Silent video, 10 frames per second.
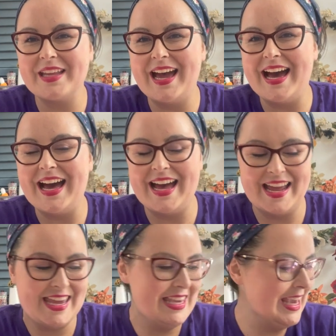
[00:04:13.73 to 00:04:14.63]
Uh,
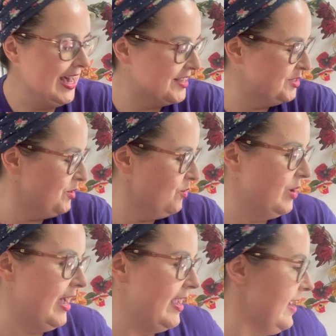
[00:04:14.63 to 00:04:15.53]
yeah, so
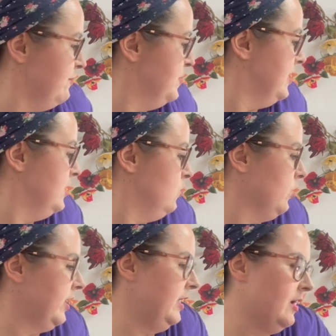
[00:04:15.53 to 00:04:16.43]
I have been
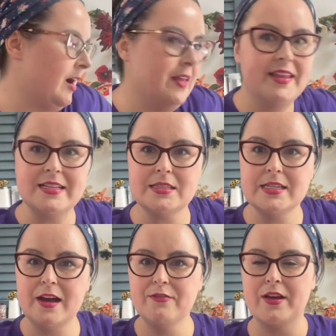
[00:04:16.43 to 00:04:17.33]
working on that
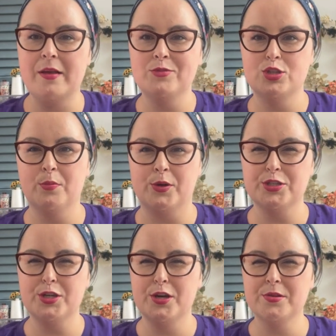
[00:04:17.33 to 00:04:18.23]
stuff. I'm super
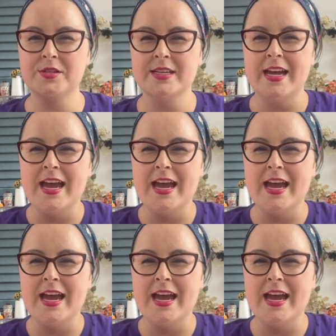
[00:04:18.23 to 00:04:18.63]
stoked.